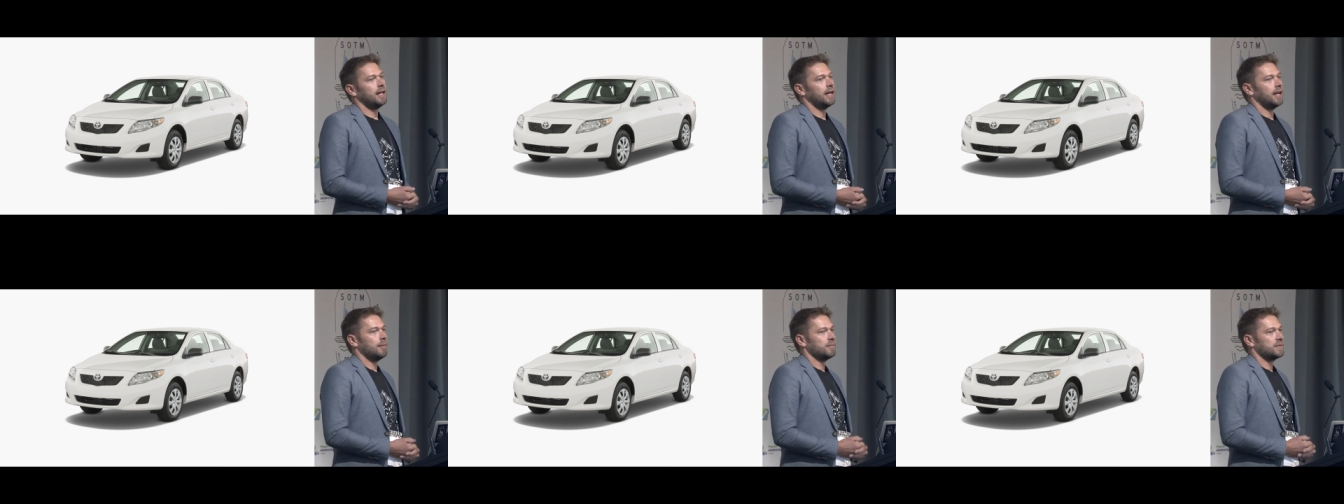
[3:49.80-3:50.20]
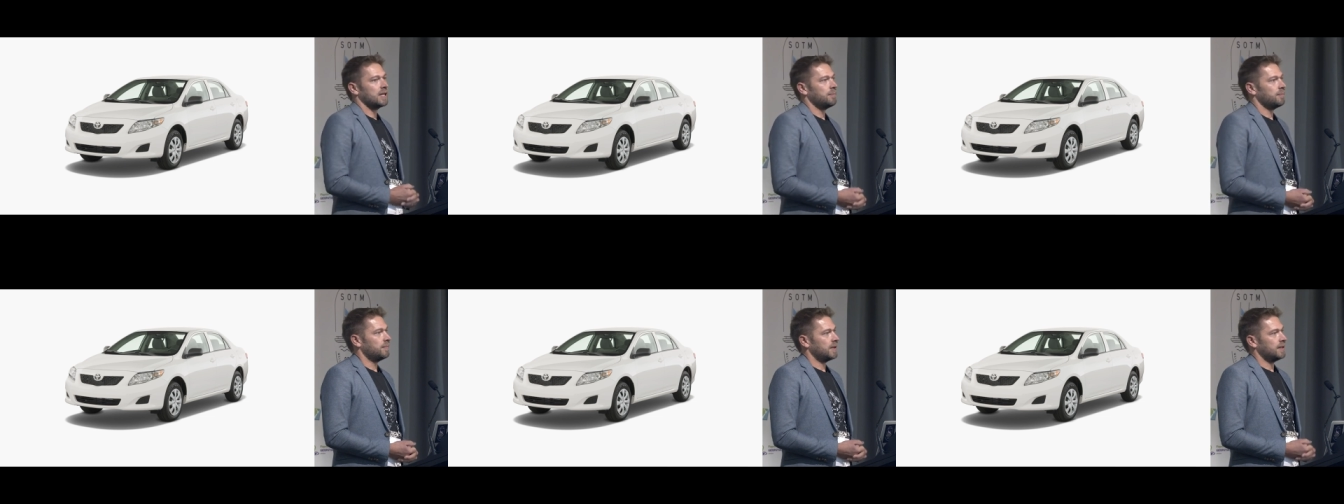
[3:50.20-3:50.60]
um,
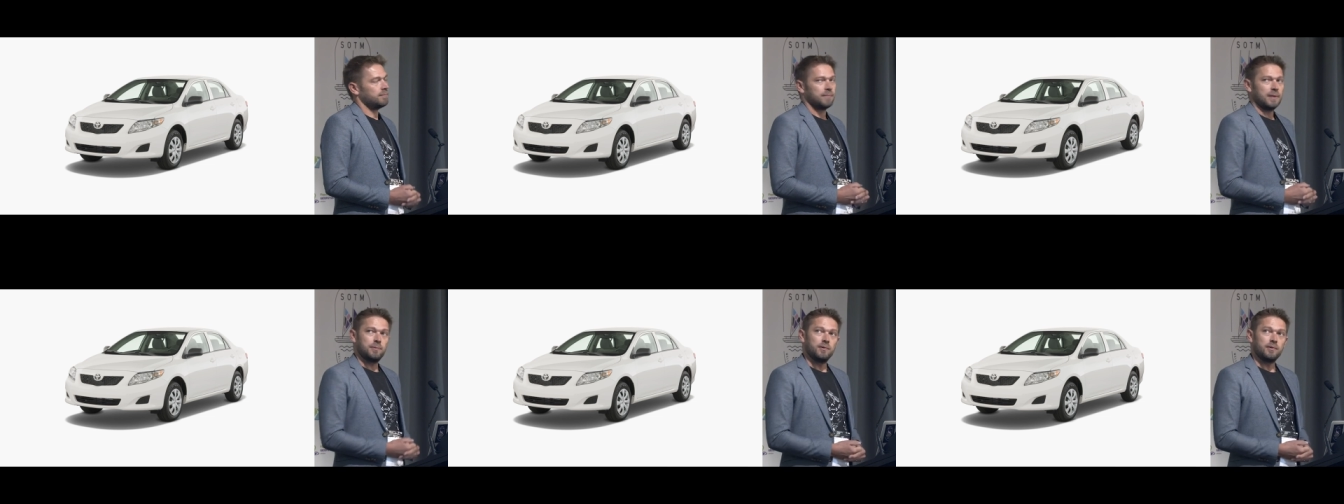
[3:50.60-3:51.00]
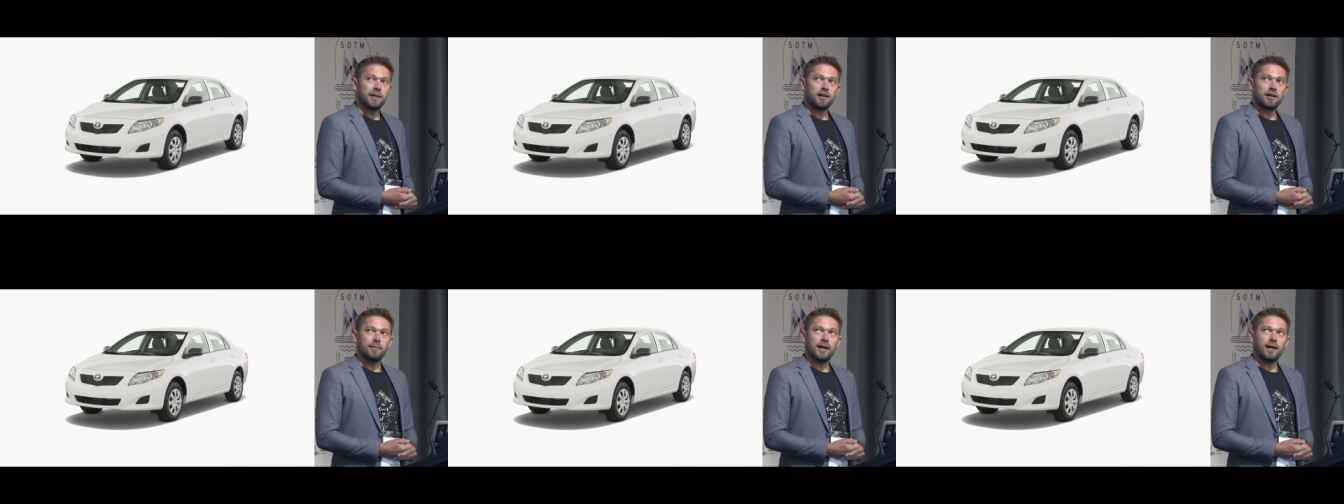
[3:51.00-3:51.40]
some people
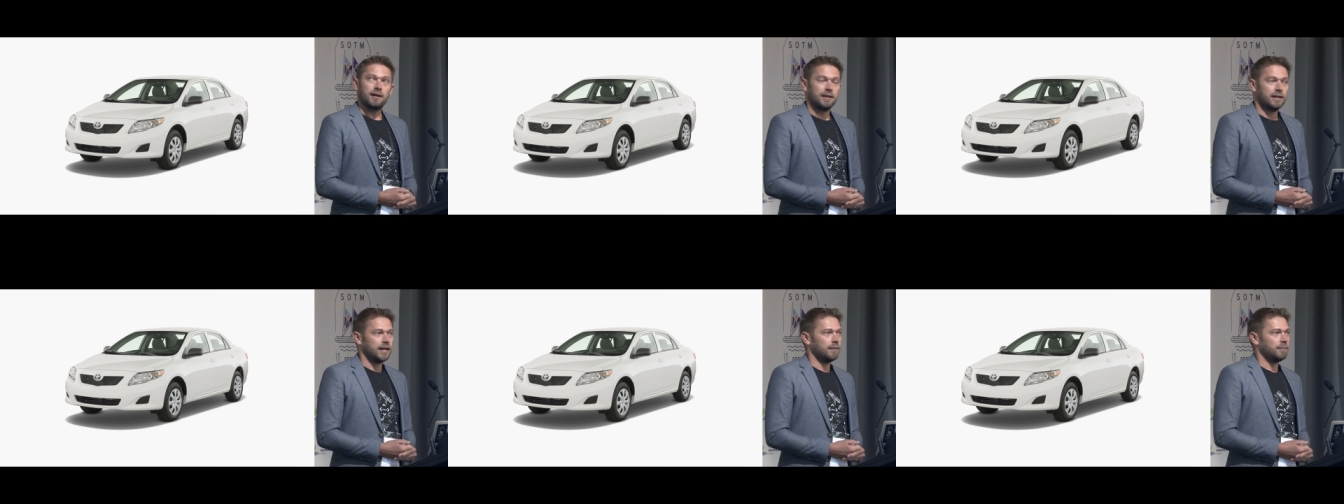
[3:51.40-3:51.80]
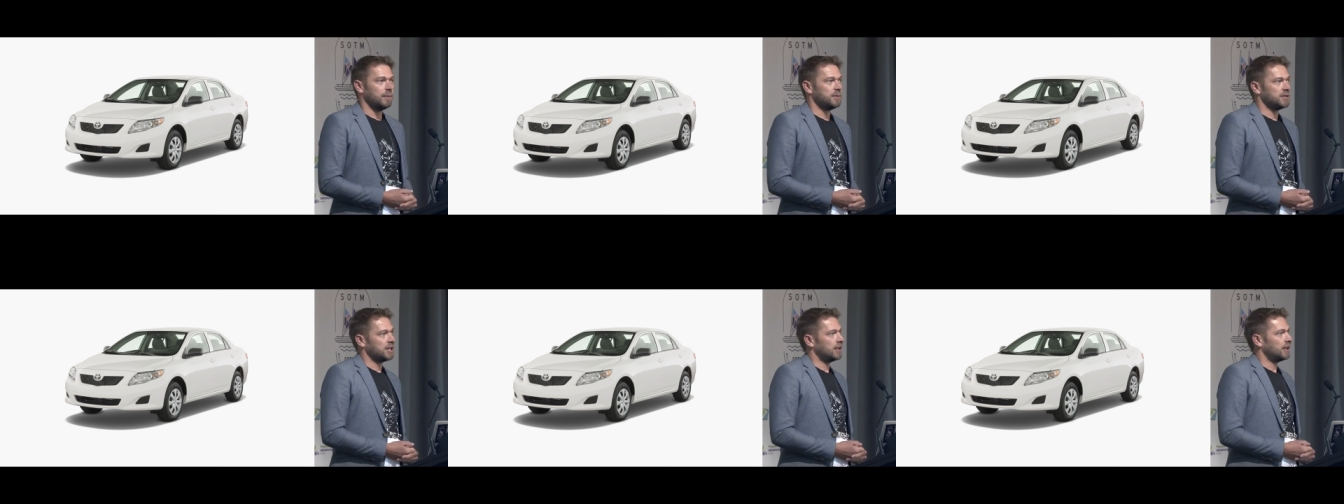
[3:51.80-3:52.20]
care about um, a
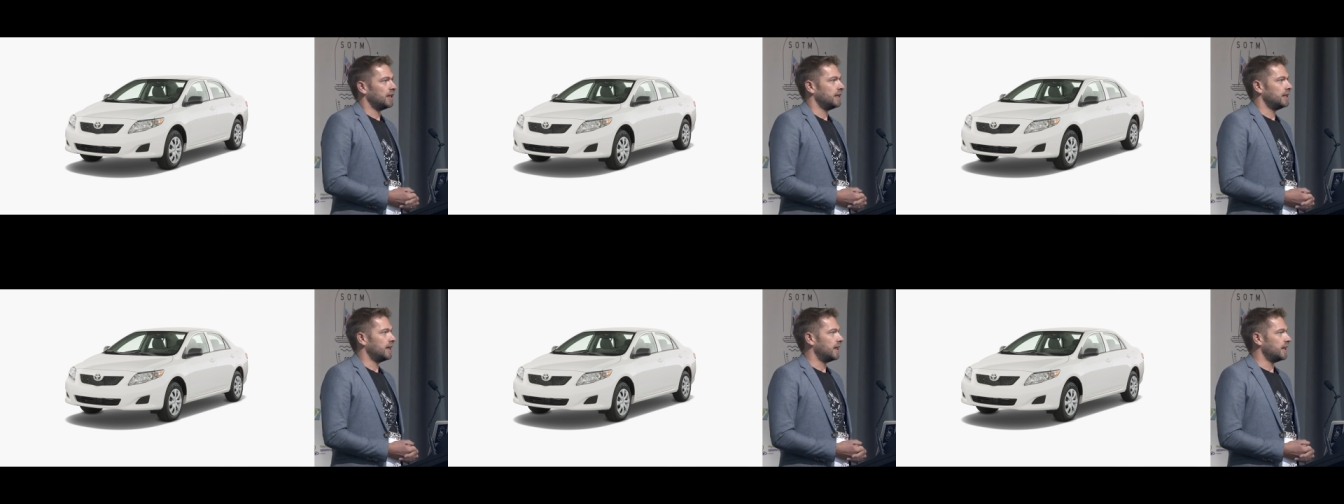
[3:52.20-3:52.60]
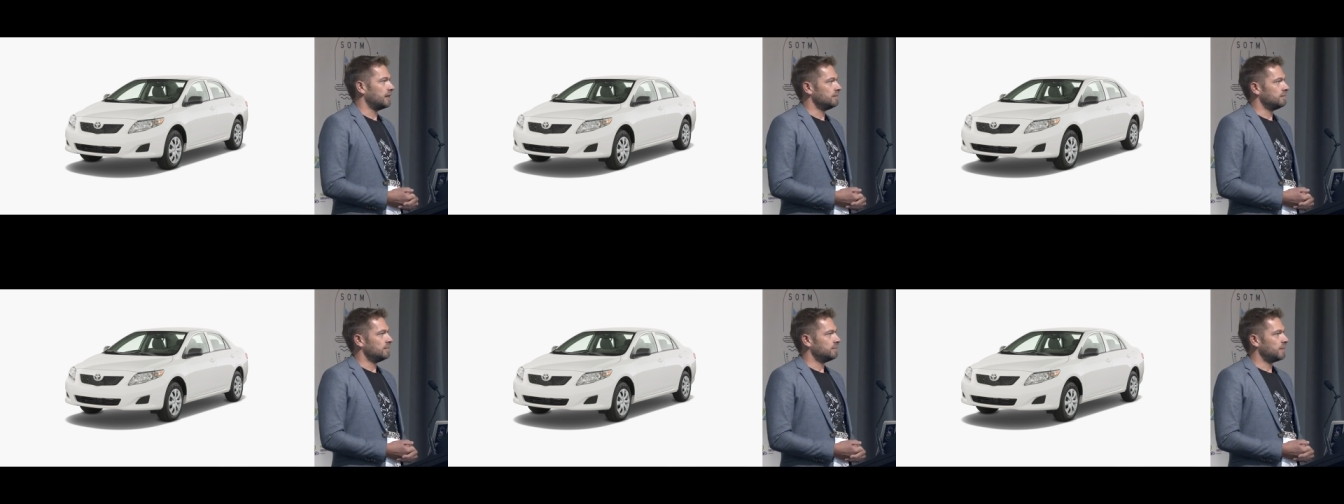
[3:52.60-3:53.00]
particularly uh,
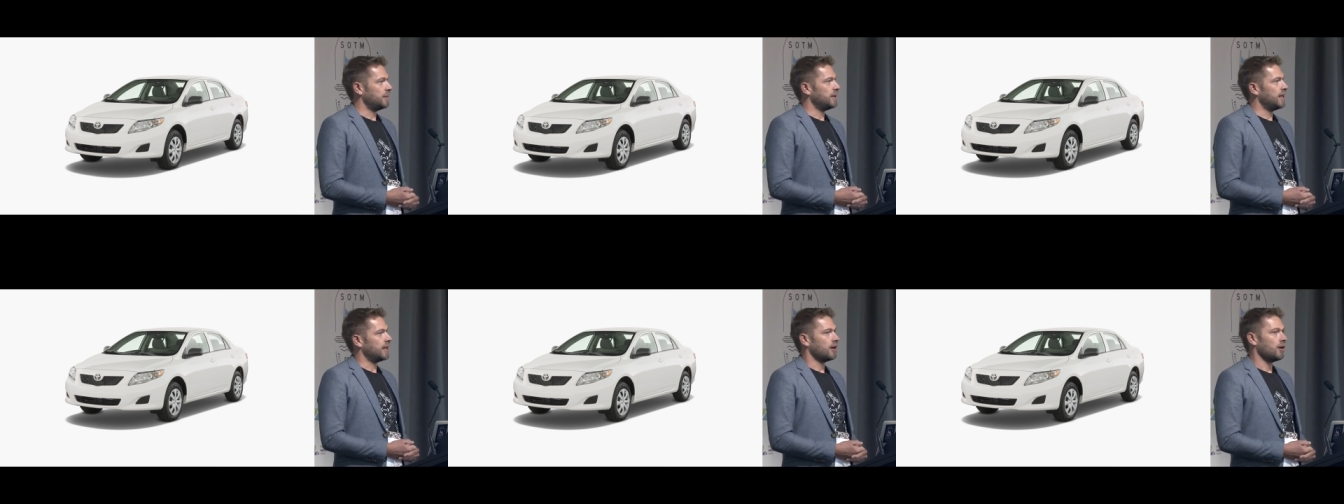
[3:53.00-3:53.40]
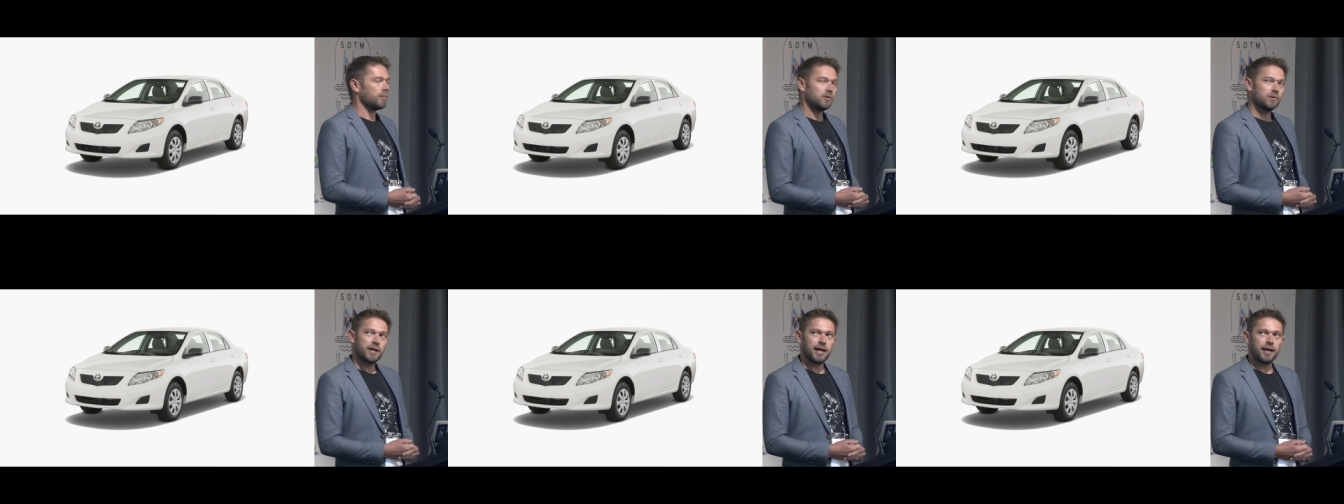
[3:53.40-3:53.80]
maybe
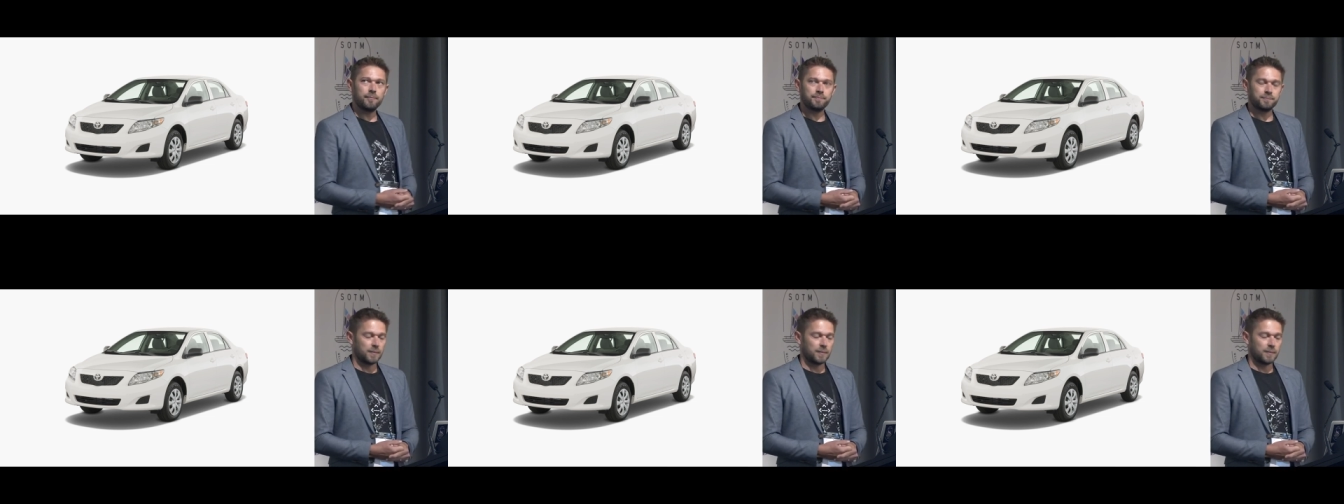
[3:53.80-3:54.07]
economical car,